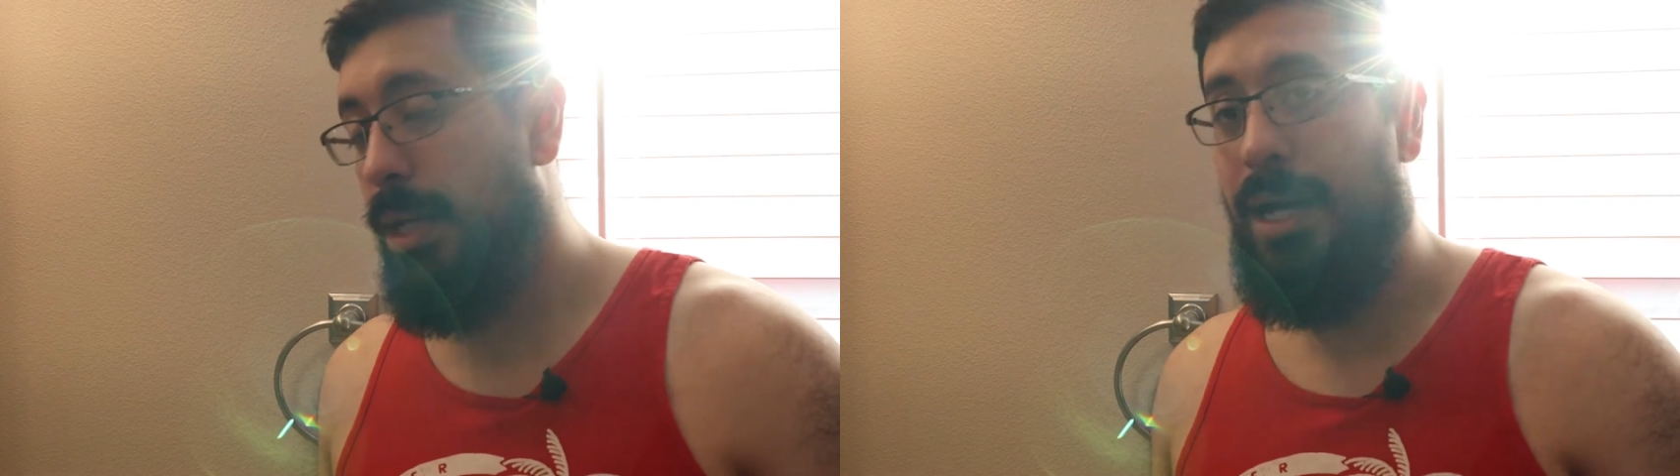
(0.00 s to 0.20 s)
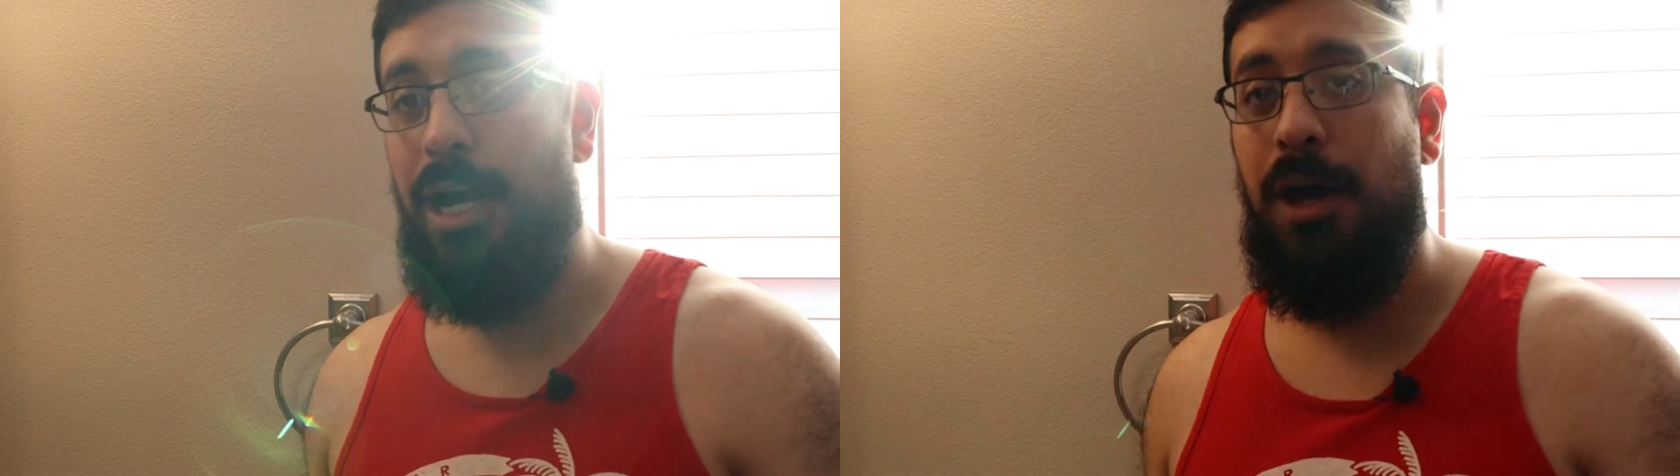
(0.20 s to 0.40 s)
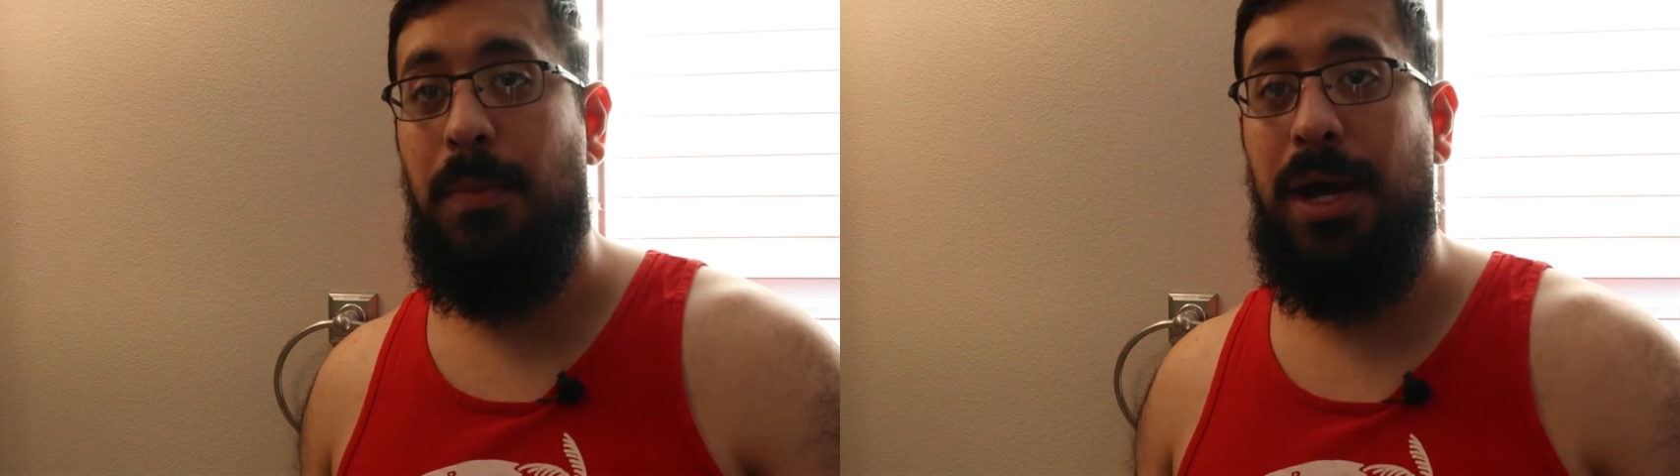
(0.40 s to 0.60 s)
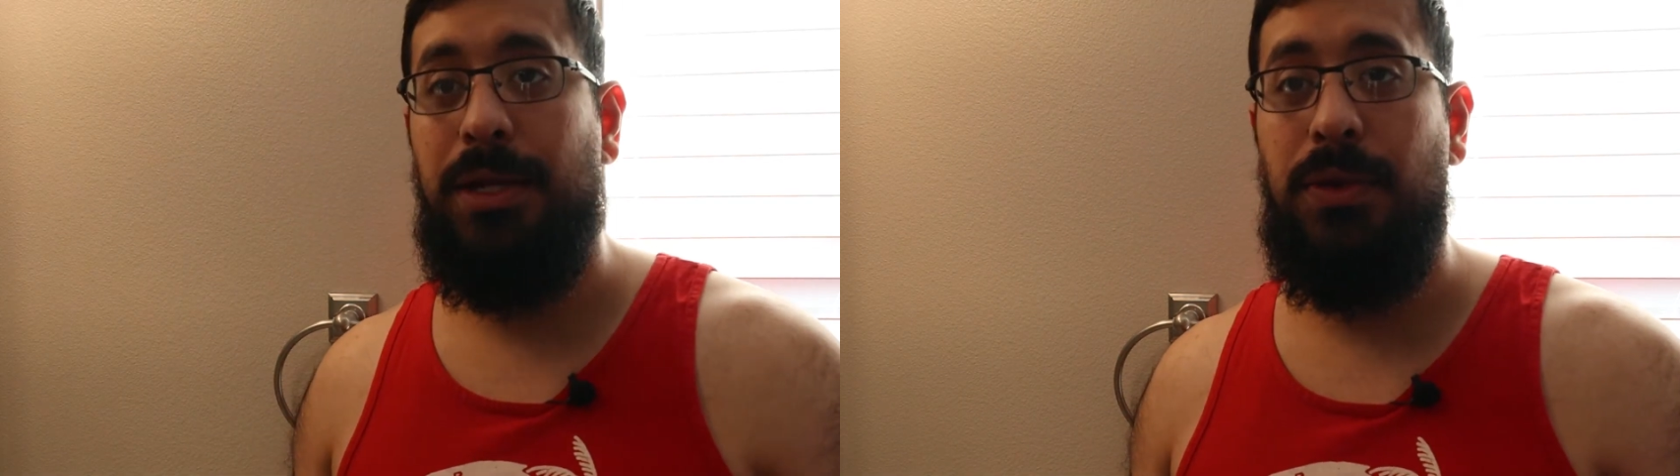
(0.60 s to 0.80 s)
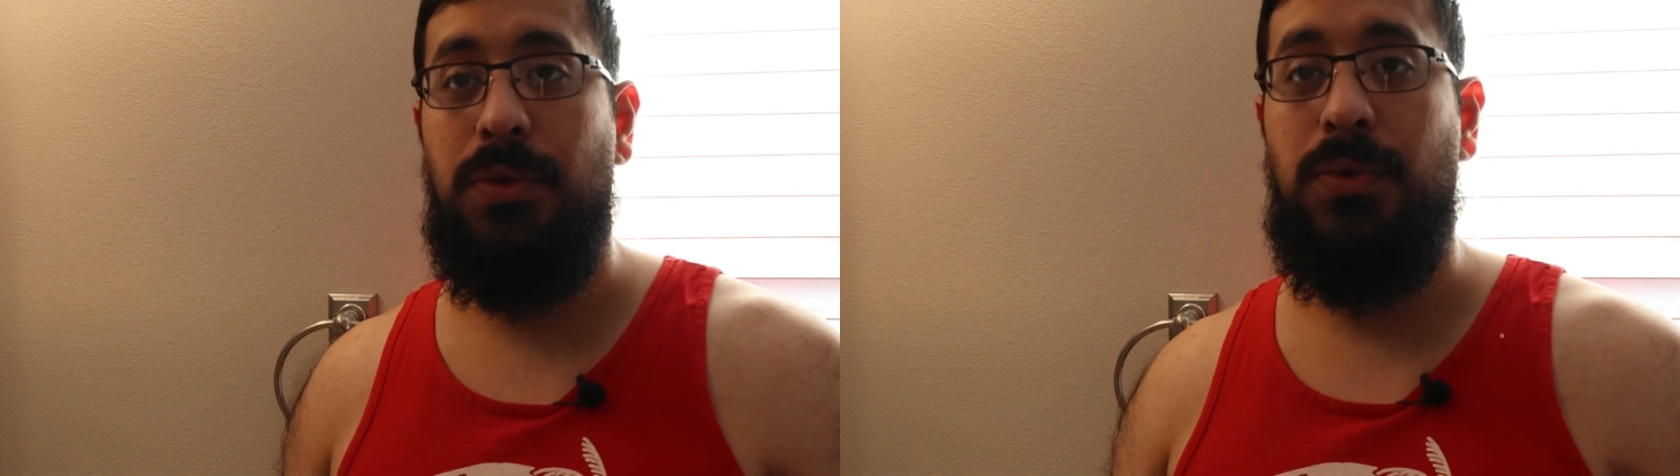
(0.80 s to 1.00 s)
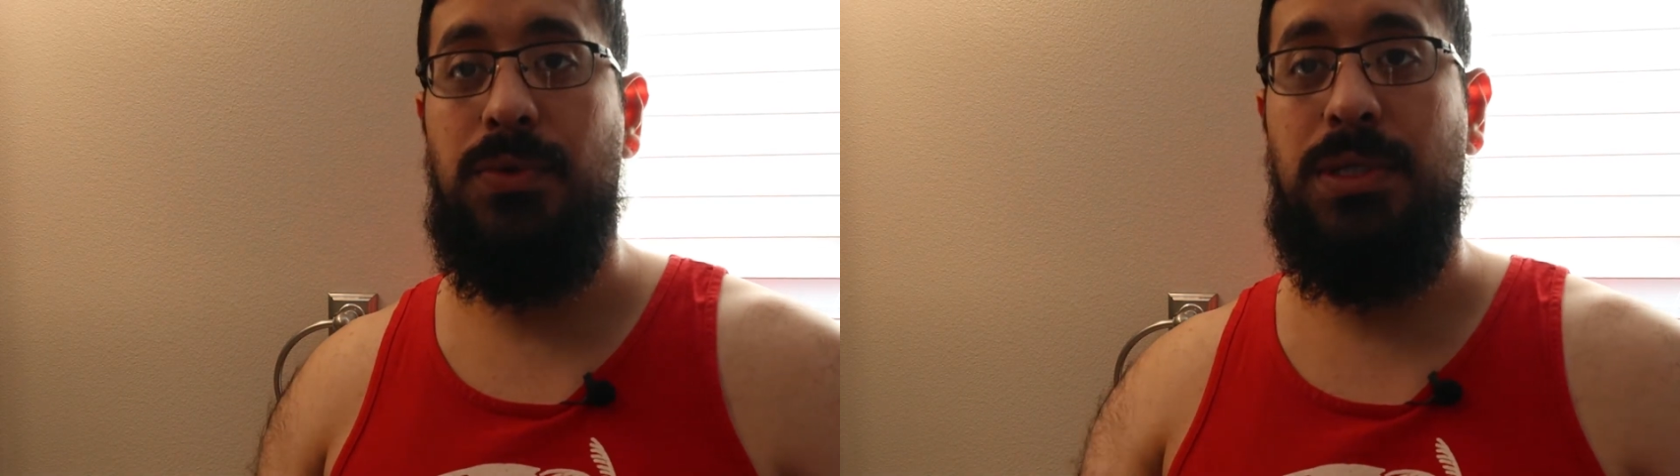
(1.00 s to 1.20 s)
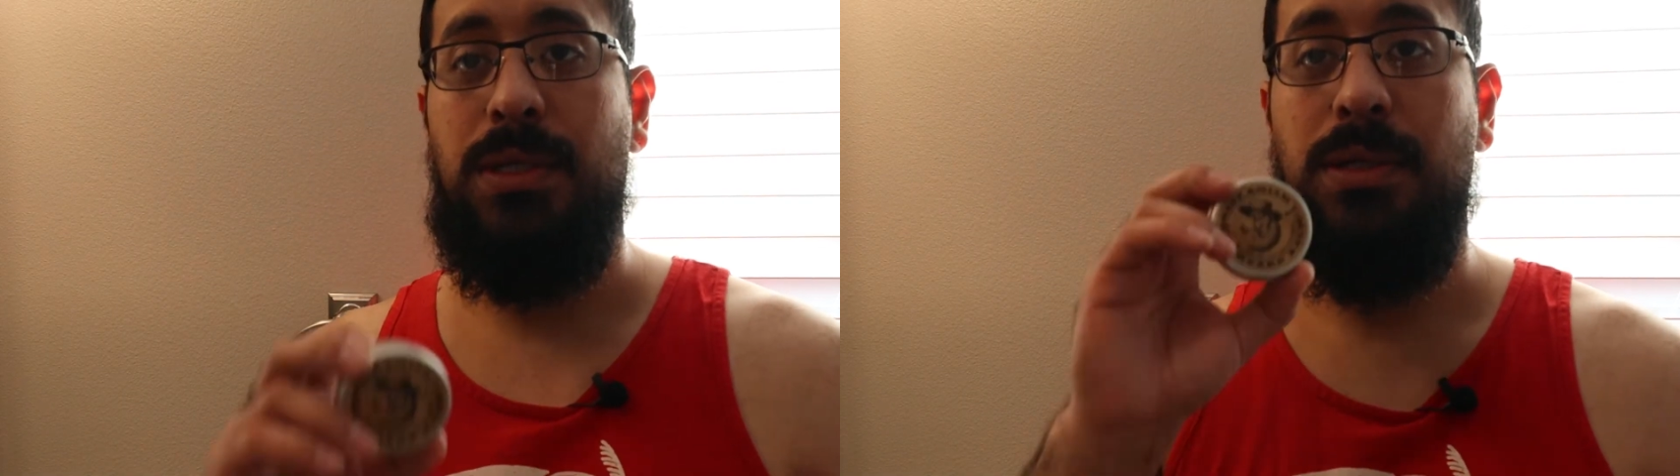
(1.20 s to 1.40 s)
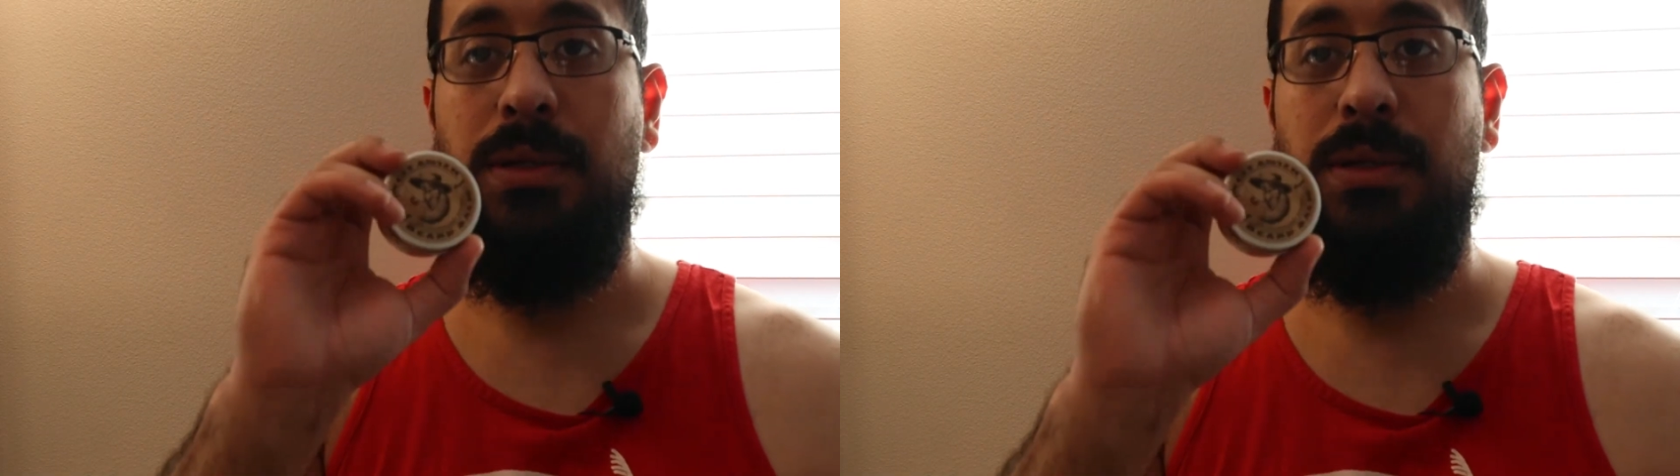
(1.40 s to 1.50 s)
I use